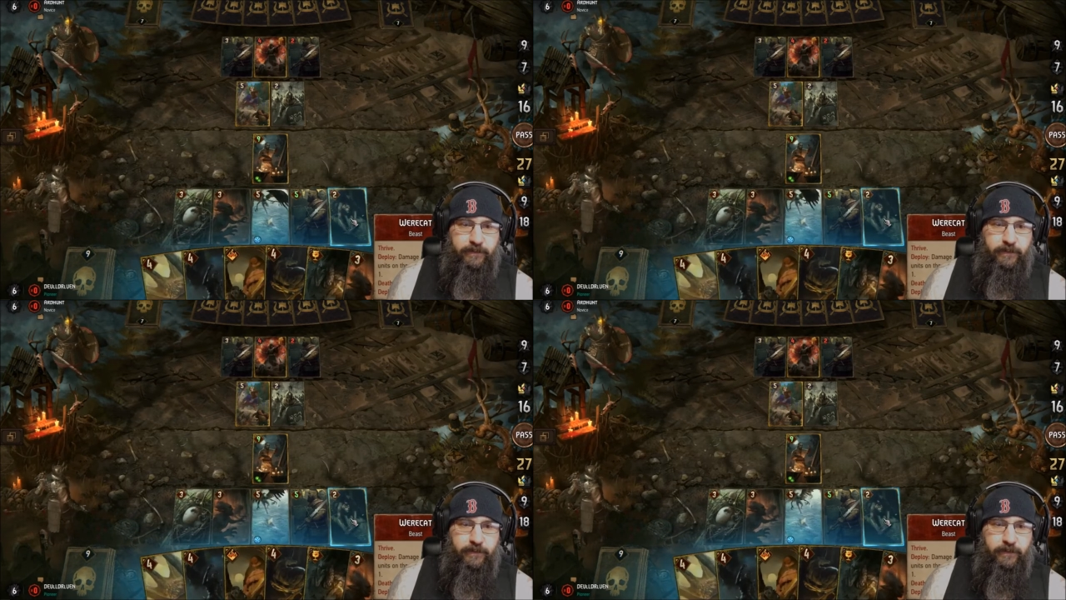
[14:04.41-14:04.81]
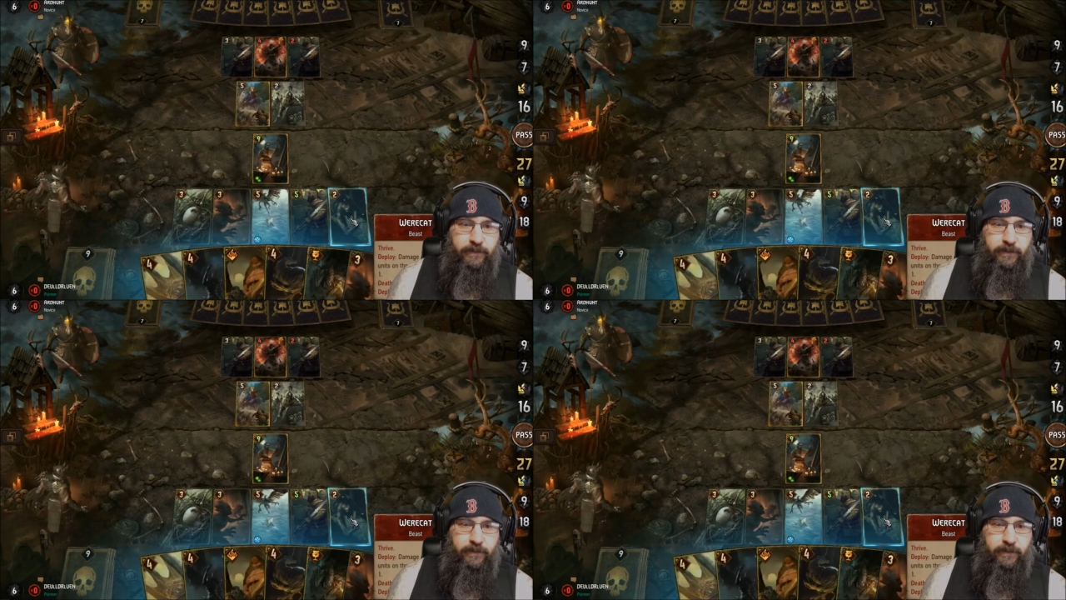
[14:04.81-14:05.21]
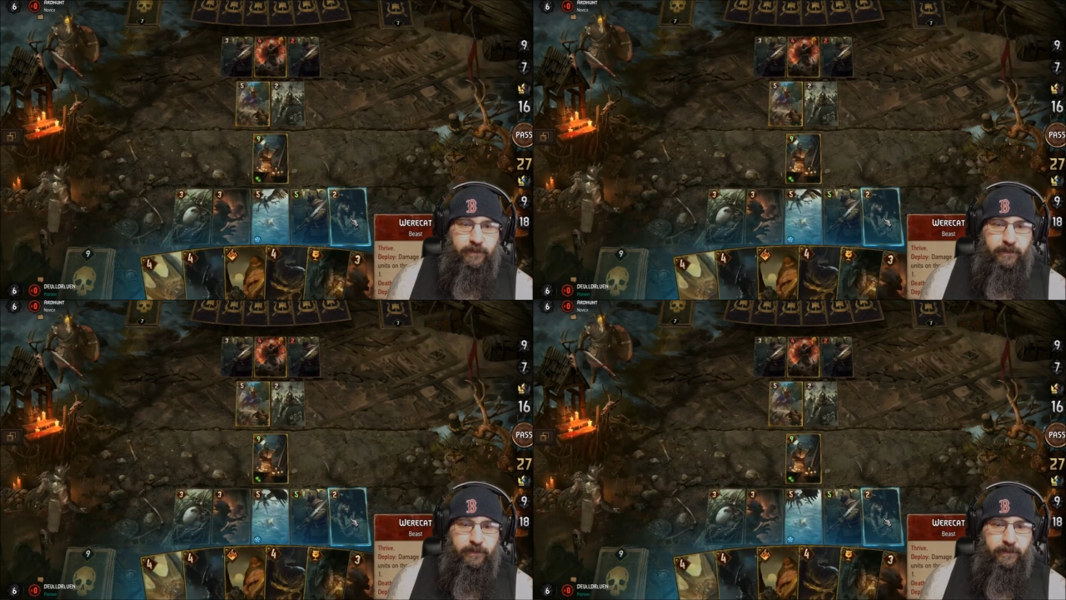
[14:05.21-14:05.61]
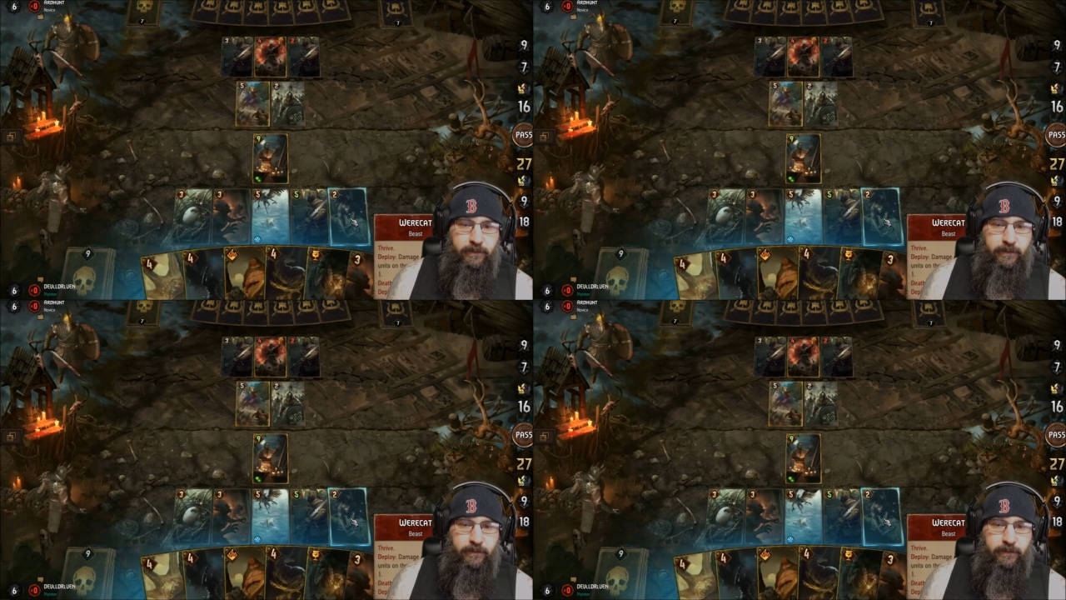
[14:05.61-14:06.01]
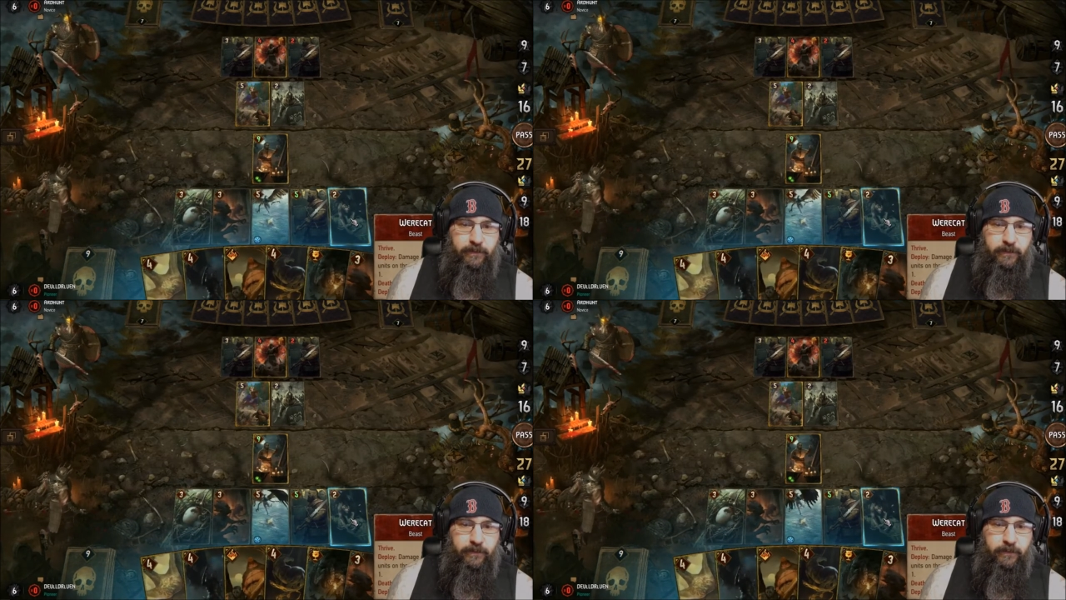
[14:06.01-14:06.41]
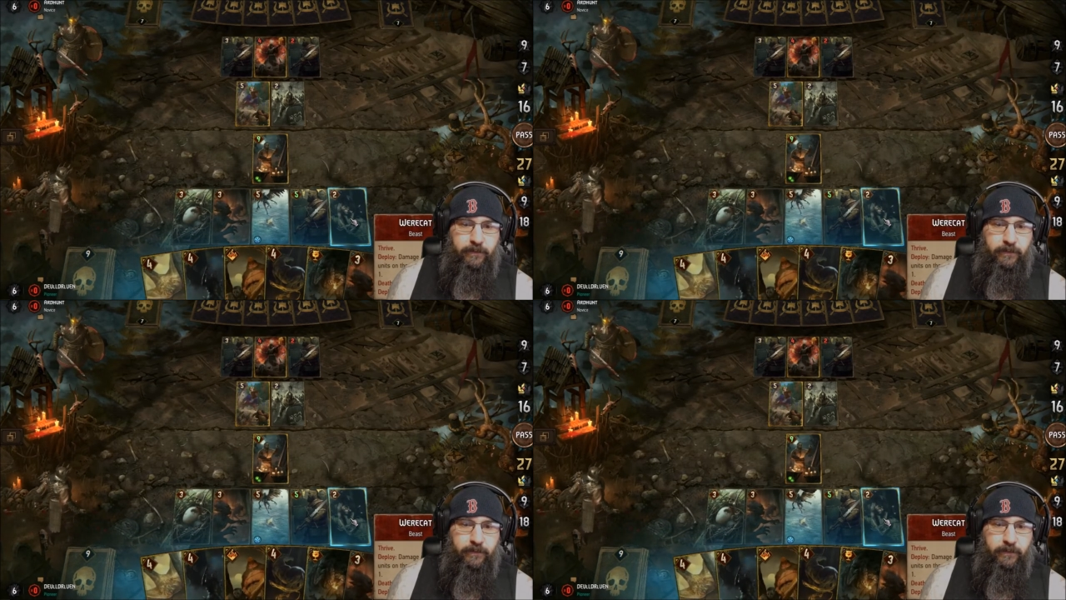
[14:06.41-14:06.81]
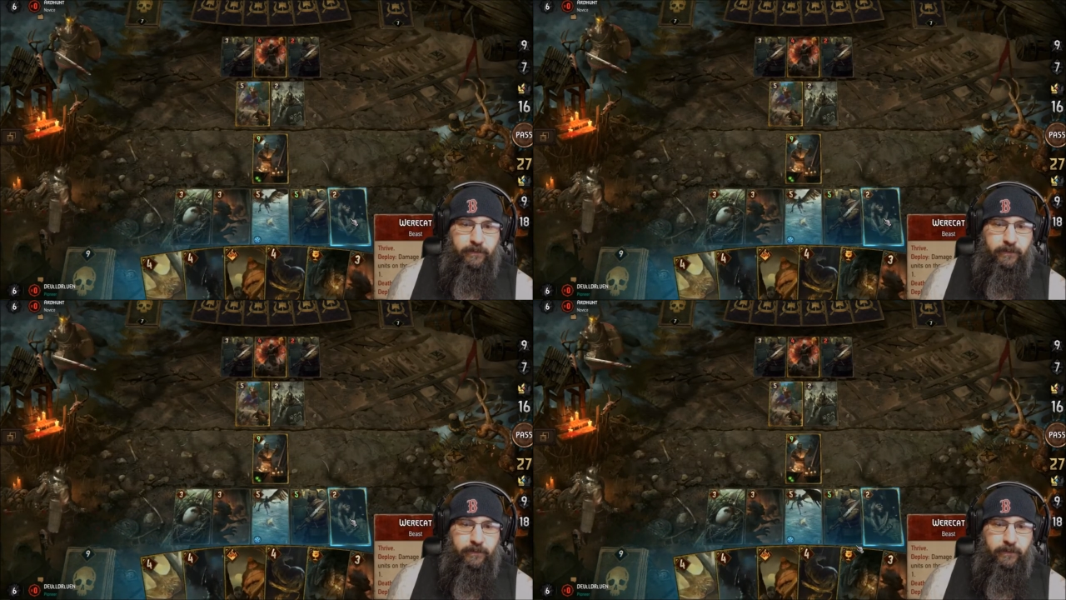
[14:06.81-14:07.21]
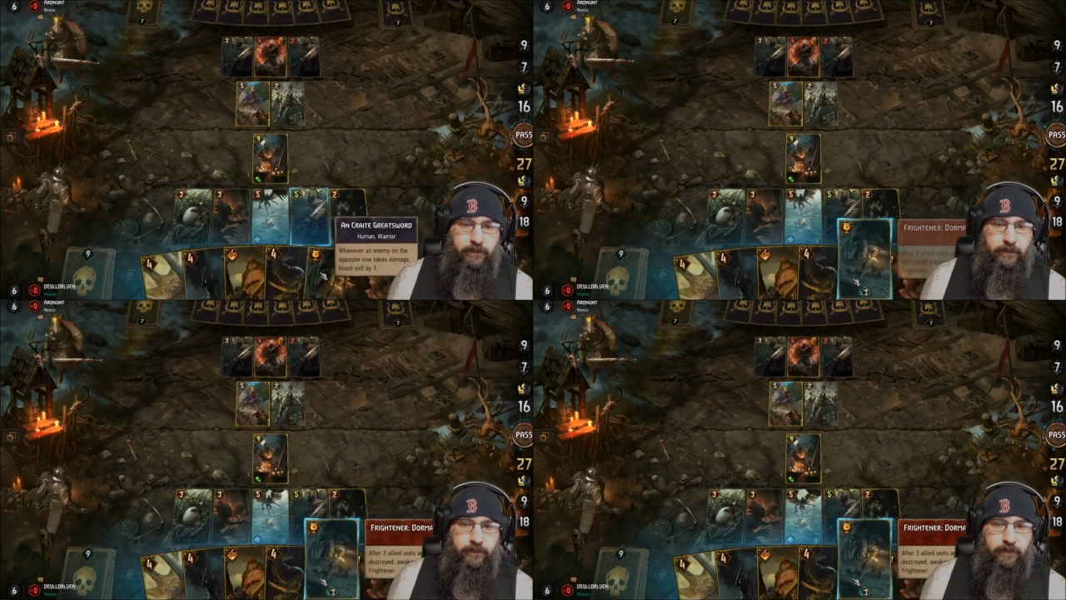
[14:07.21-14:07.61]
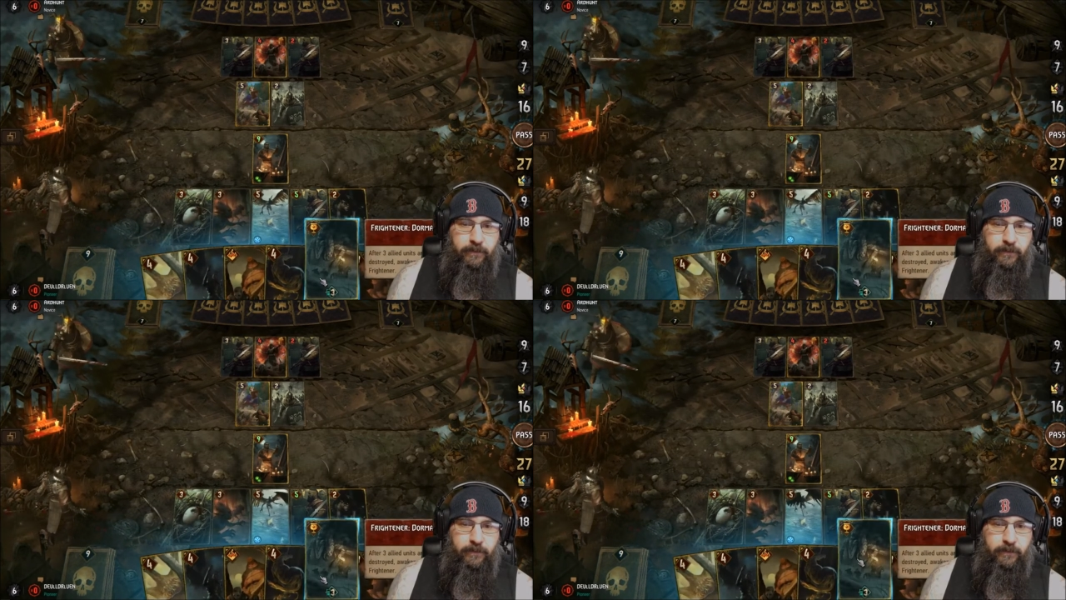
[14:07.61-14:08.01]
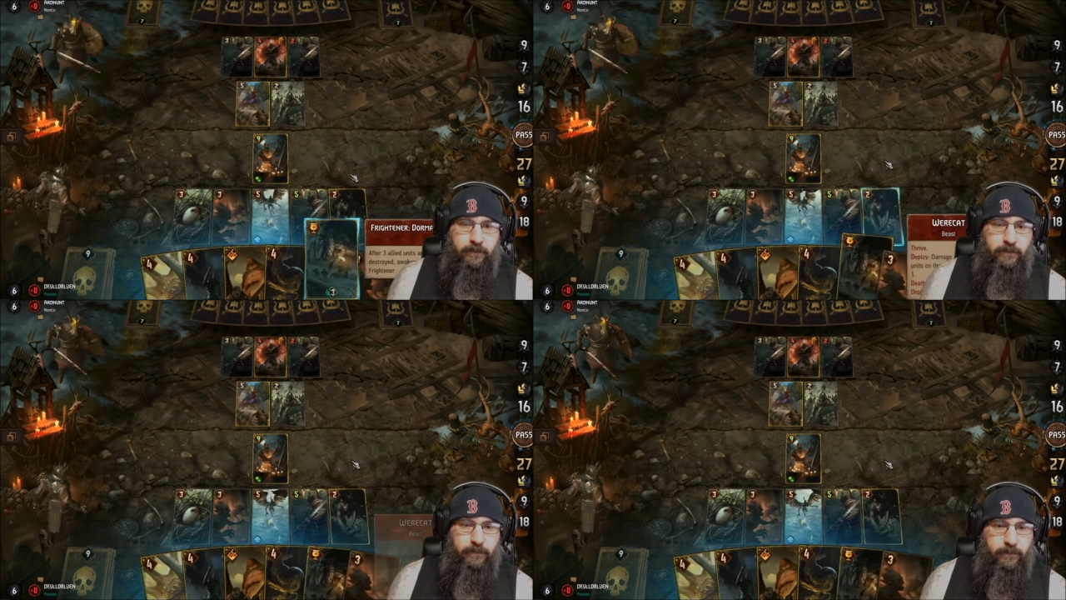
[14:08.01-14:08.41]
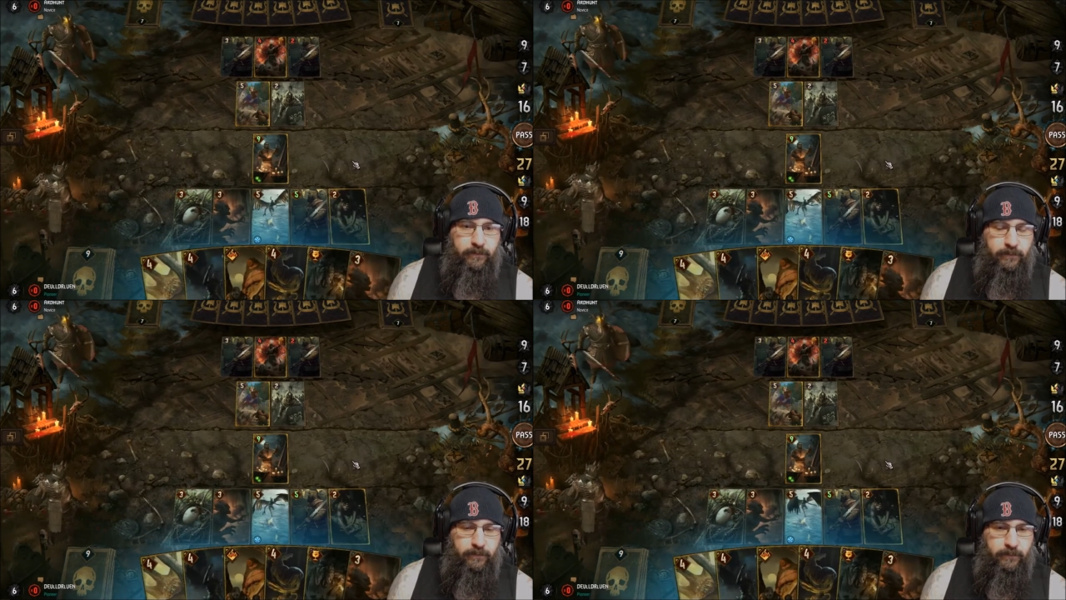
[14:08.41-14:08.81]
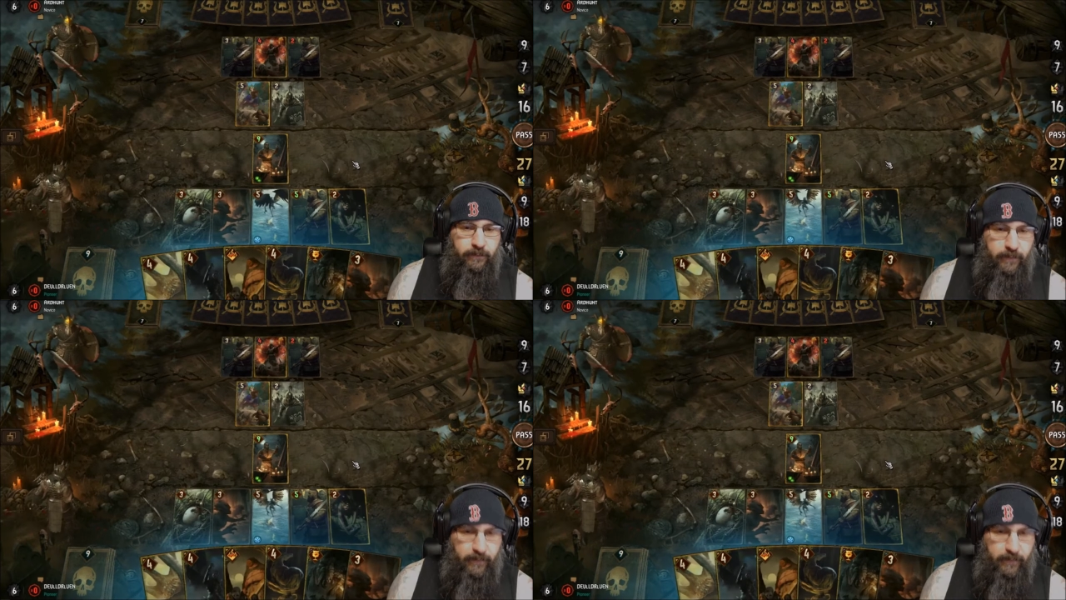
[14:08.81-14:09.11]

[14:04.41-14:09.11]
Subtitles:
[no speech]